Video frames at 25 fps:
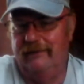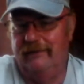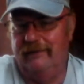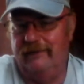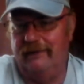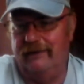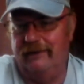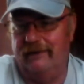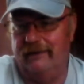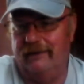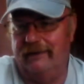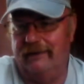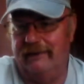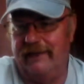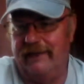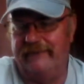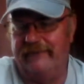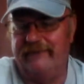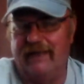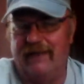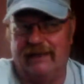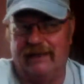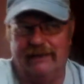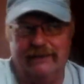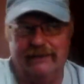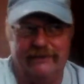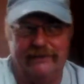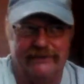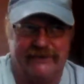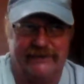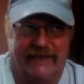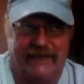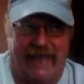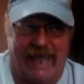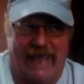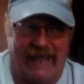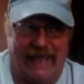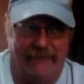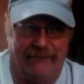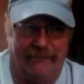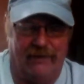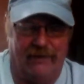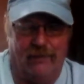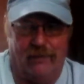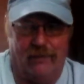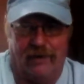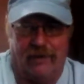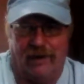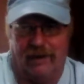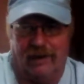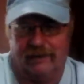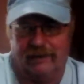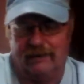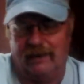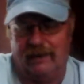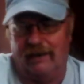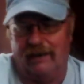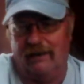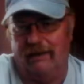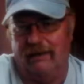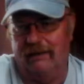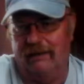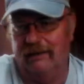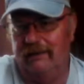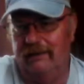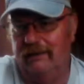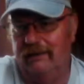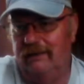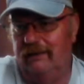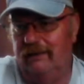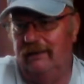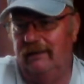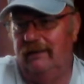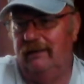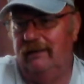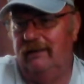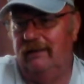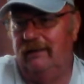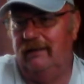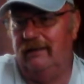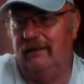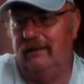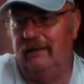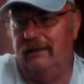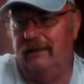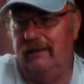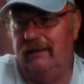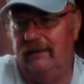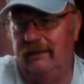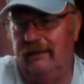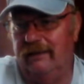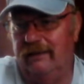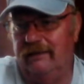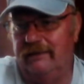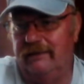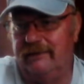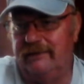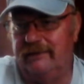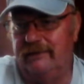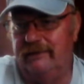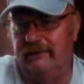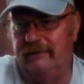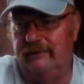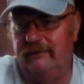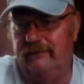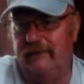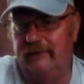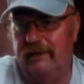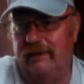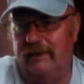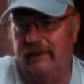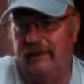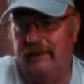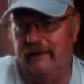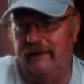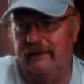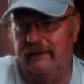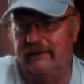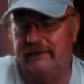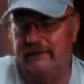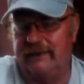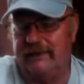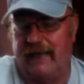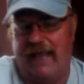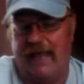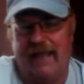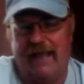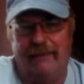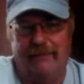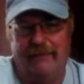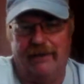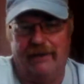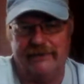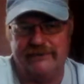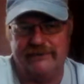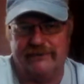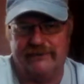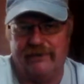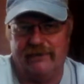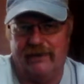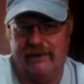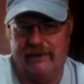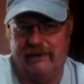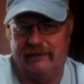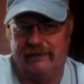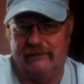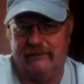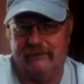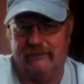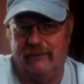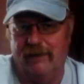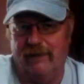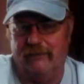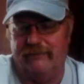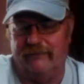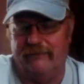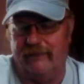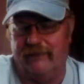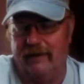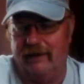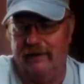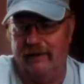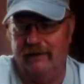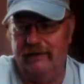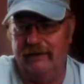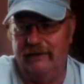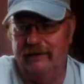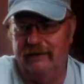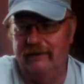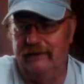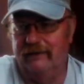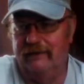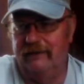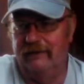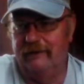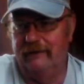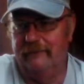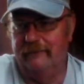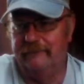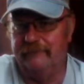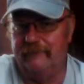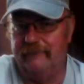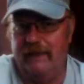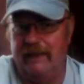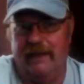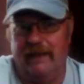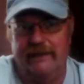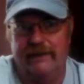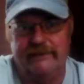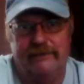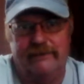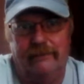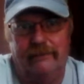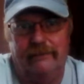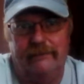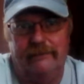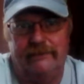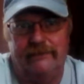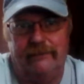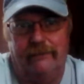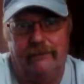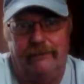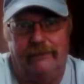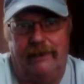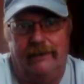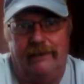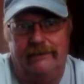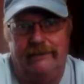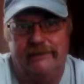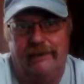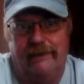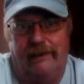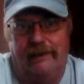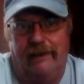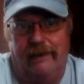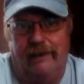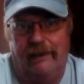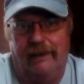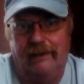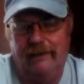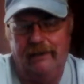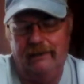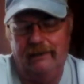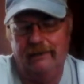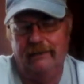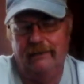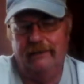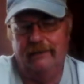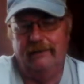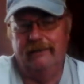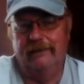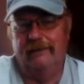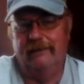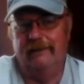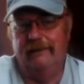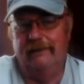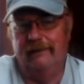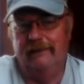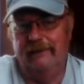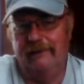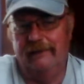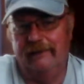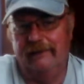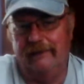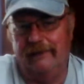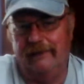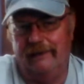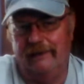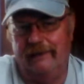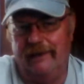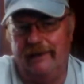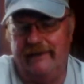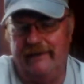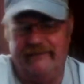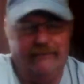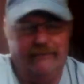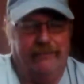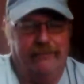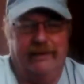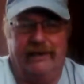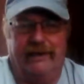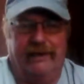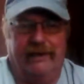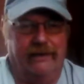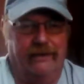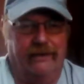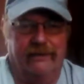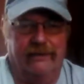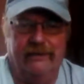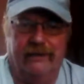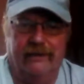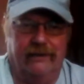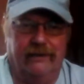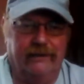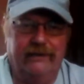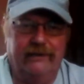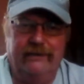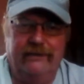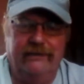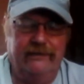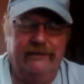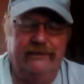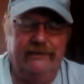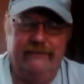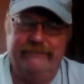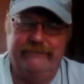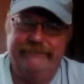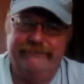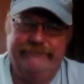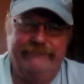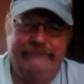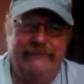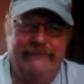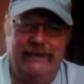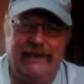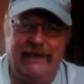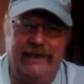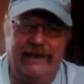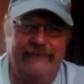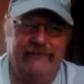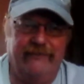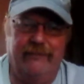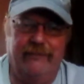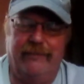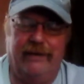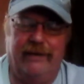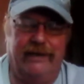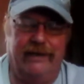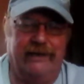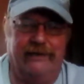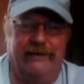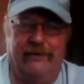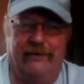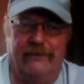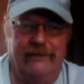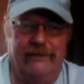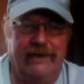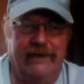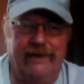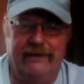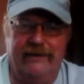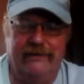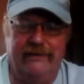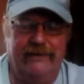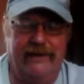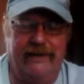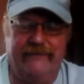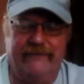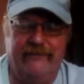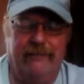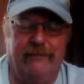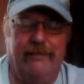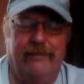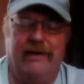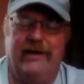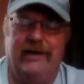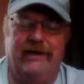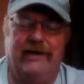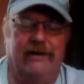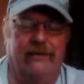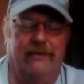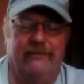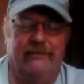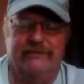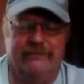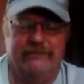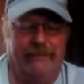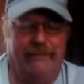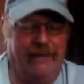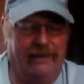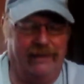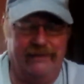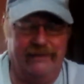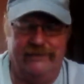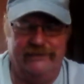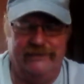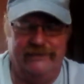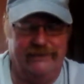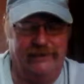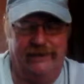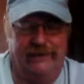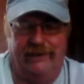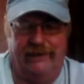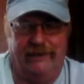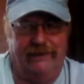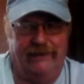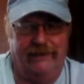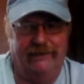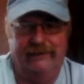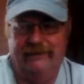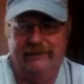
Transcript: They've got a little scam going on there to scam Australian welfare. Yeah, sue me, GD. Everybody knows. Look, everybody knows about you, GD.